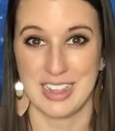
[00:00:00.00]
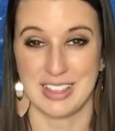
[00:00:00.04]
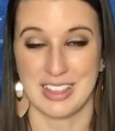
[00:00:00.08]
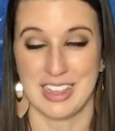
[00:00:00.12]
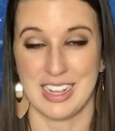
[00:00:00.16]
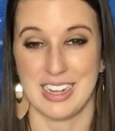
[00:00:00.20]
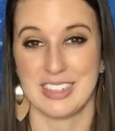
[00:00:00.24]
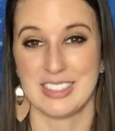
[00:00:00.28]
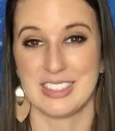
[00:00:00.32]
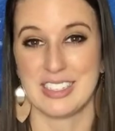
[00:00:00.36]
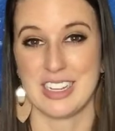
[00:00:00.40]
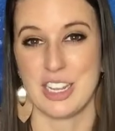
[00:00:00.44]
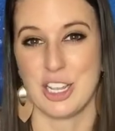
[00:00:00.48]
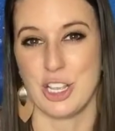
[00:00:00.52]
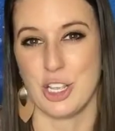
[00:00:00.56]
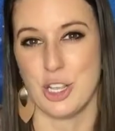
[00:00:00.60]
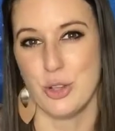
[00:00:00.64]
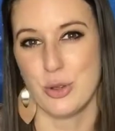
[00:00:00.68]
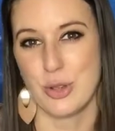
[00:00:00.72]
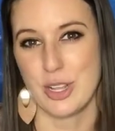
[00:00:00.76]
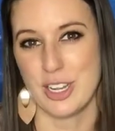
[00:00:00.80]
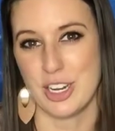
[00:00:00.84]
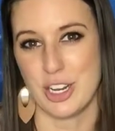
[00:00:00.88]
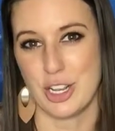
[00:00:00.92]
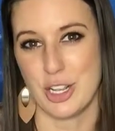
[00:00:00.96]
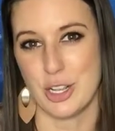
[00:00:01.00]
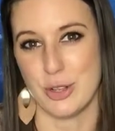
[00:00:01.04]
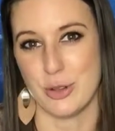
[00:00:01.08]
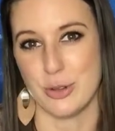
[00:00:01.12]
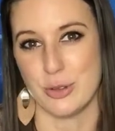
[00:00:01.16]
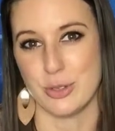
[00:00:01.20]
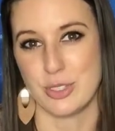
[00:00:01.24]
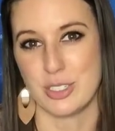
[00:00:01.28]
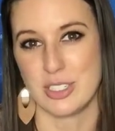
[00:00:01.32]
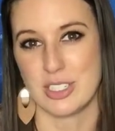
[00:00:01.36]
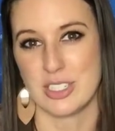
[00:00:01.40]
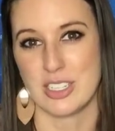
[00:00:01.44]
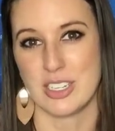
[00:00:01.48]
things that you can
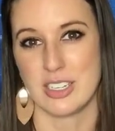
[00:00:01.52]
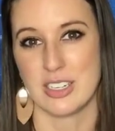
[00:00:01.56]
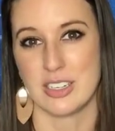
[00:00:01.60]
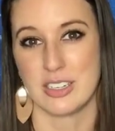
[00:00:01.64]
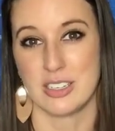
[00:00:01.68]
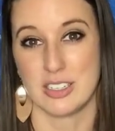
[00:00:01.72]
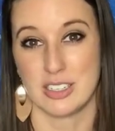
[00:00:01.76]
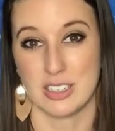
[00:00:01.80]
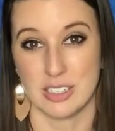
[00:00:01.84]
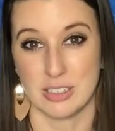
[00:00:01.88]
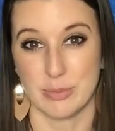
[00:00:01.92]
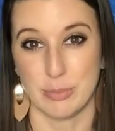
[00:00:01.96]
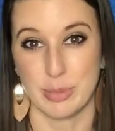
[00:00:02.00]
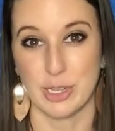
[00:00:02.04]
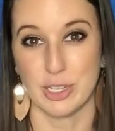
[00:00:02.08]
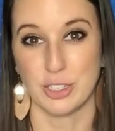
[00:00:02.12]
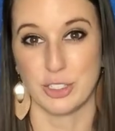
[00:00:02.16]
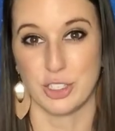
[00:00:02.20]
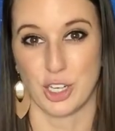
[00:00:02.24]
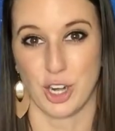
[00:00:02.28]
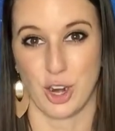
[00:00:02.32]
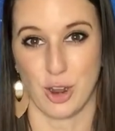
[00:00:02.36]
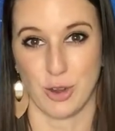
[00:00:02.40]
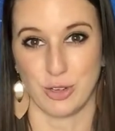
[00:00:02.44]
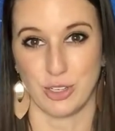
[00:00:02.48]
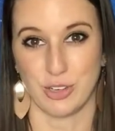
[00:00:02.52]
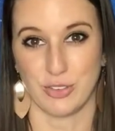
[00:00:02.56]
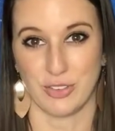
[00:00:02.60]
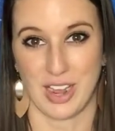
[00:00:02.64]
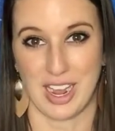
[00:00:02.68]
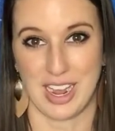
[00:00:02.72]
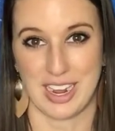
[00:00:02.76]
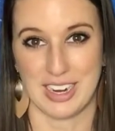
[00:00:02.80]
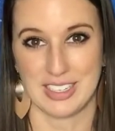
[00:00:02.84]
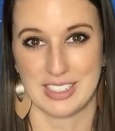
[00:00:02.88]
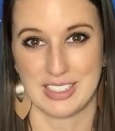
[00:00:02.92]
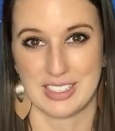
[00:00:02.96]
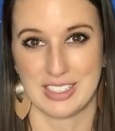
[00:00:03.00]
use to build your own
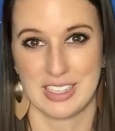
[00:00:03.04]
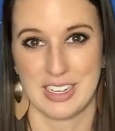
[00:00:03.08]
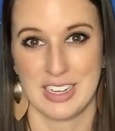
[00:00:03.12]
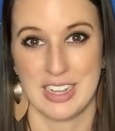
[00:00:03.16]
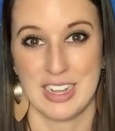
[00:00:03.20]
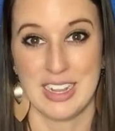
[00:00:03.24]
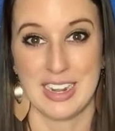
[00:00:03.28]
device.